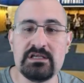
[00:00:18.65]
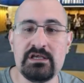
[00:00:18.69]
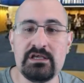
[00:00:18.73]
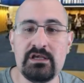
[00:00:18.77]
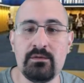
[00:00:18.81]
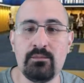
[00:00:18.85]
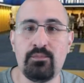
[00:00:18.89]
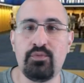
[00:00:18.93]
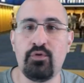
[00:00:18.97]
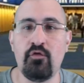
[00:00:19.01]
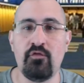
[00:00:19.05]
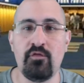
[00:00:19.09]

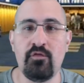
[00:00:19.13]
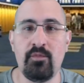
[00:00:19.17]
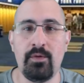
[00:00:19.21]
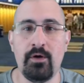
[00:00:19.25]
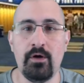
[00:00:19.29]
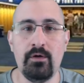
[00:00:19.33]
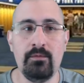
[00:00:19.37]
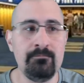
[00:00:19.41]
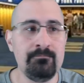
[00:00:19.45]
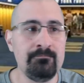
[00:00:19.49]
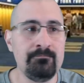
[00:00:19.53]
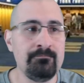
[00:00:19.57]

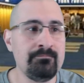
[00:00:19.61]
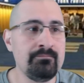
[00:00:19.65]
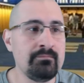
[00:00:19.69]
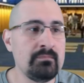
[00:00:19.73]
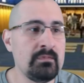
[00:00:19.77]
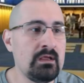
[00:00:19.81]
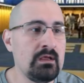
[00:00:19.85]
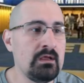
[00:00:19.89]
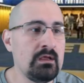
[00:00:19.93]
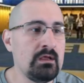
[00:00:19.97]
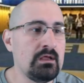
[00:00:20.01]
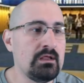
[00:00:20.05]
improvable
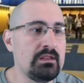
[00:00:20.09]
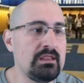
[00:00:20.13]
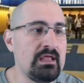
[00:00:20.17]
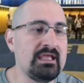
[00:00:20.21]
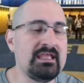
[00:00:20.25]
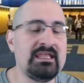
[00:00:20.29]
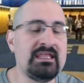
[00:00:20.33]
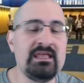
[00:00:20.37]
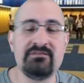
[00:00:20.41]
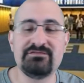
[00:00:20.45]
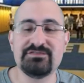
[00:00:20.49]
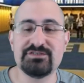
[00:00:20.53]
that
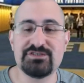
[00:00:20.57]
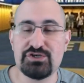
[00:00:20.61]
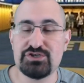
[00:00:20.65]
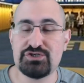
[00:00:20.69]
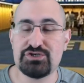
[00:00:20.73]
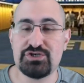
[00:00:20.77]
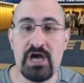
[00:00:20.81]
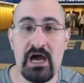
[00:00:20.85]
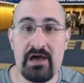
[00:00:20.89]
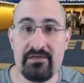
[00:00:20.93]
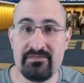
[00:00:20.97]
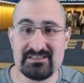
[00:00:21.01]
gives us a
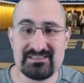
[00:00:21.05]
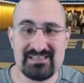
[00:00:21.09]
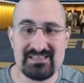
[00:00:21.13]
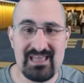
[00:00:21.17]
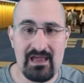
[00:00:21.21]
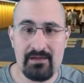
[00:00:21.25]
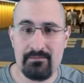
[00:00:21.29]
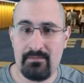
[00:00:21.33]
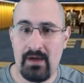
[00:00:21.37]
shot in this game.